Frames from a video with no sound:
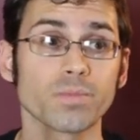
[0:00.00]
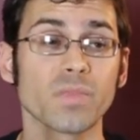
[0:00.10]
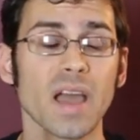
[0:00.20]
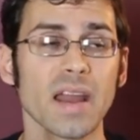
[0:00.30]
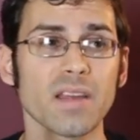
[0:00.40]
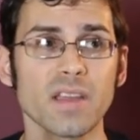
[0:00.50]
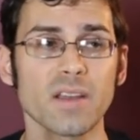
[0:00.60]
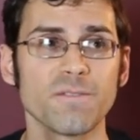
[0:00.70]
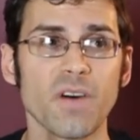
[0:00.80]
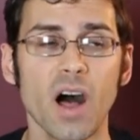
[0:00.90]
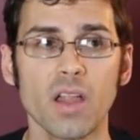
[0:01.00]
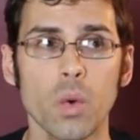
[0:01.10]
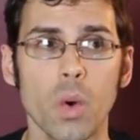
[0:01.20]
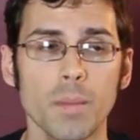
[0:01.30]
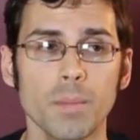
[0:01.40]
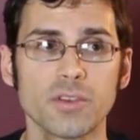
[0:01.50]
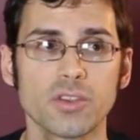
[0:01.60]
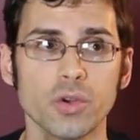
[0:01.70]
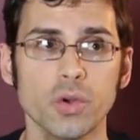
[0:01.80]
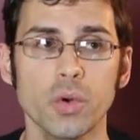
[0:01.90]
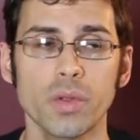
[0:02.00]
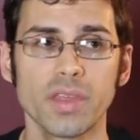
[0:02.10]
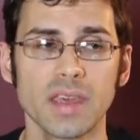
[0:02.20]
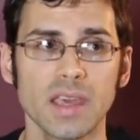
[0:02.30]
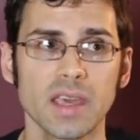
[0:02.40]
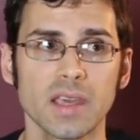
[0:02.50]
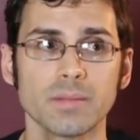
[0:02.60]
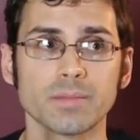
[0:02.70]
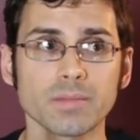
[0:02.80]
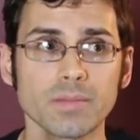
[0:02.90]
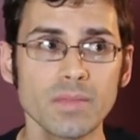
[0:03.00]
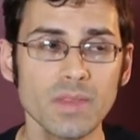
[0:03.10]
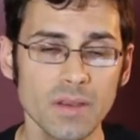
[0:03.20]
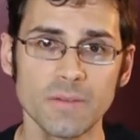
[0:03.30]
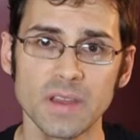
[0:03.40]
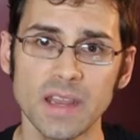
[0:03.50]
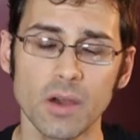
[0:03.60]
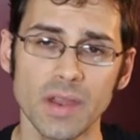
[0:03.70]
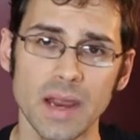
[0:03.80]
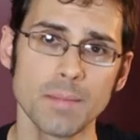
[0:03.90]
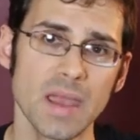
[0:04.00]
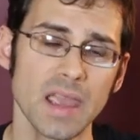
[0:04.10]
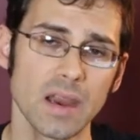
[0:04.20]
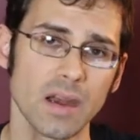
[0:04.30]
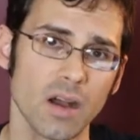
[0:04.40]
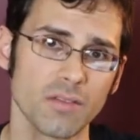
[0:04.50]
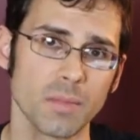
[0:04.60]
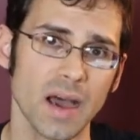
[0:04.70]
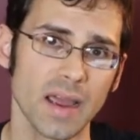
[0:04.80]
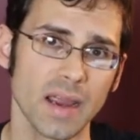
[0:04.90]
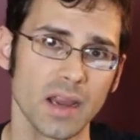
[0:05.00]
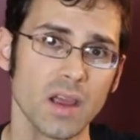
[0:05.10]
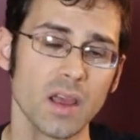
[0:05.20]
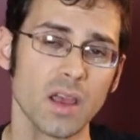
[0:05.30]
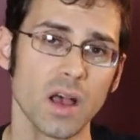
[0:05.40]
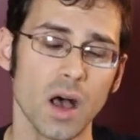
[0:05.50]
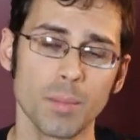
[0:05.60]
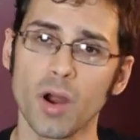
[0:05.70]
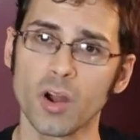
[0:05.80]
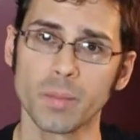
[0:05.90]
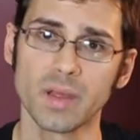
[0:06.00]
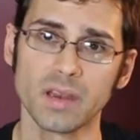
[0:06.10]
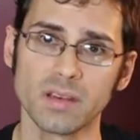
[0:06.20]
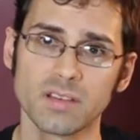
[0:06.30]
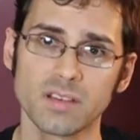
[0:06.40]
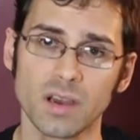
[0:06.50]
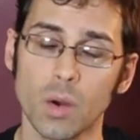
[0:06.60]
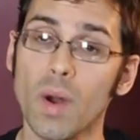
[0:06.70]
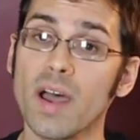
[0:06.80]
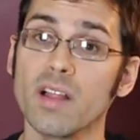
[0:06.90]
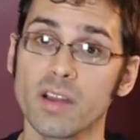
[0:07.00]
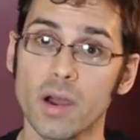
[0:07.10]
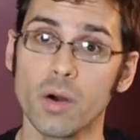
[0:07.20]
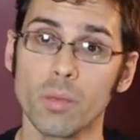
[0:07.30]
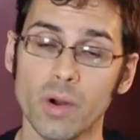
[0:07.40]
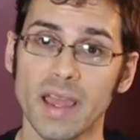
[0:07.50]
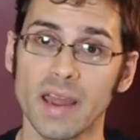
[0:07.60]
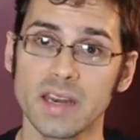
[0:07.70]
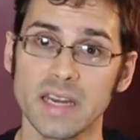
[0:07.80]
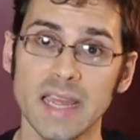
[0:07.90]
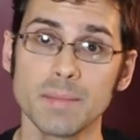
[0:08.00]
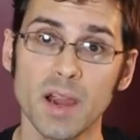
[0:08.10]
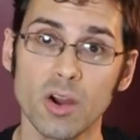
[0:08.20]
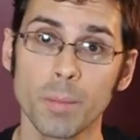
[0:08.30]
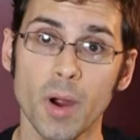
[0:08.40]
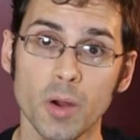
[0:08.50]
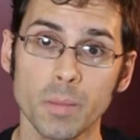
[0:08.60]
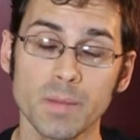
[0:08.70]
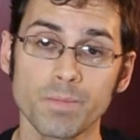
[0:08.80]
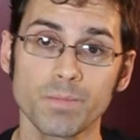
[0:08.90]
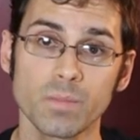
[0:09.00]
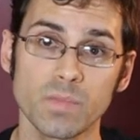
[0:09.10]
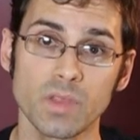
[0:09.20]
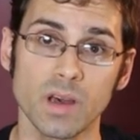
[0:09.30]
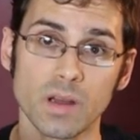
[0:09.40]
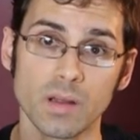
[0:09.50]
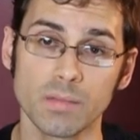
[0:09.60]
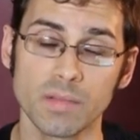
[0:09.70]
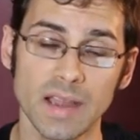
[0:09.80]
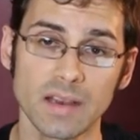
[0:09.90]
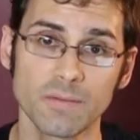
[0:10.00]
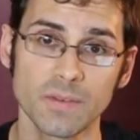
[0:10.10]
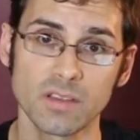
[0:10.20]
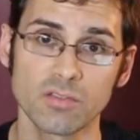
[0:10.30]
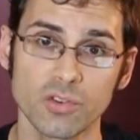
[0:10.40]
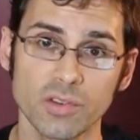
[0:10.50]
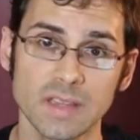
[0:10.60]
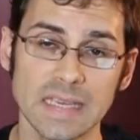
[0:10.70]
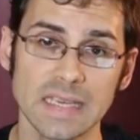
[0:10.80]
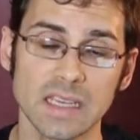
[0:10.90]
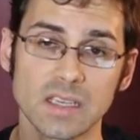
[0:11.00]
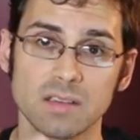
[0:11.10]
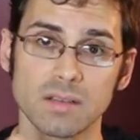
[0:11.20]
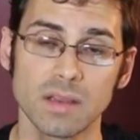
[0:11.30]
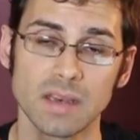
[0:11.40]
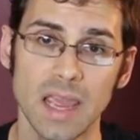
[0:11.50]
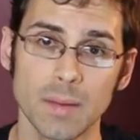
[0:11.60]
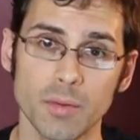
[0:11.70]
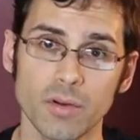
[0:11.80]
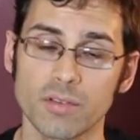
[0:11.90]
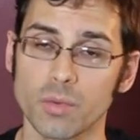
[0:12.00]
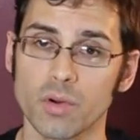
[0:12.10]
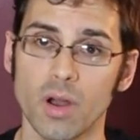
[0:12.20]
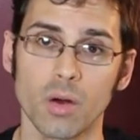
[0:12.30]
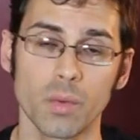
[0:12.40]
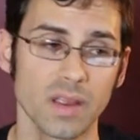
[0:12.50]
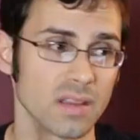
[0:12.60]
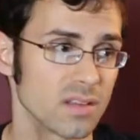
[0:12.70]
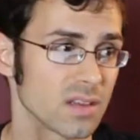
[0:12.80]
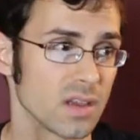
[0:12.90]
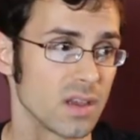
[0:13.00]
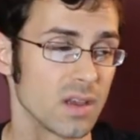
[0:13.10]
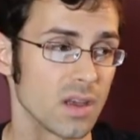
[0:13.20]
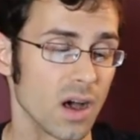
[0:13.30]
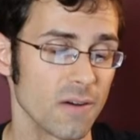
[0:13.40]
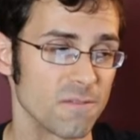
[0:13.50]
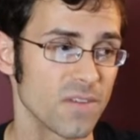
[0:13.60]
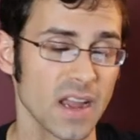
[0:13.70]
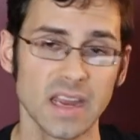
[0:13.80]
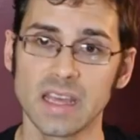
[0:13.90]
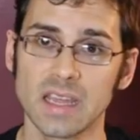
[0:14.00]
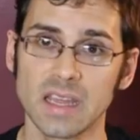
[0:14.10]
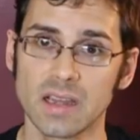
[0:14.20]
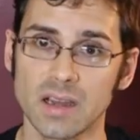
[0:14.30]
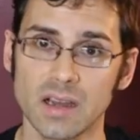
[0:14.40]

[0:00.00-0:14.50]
kind of like a follow-up to the video that I made of my apartment a while ago, where I had a nightmare apartment. The light fixture leaked. The neighbors were always fighting,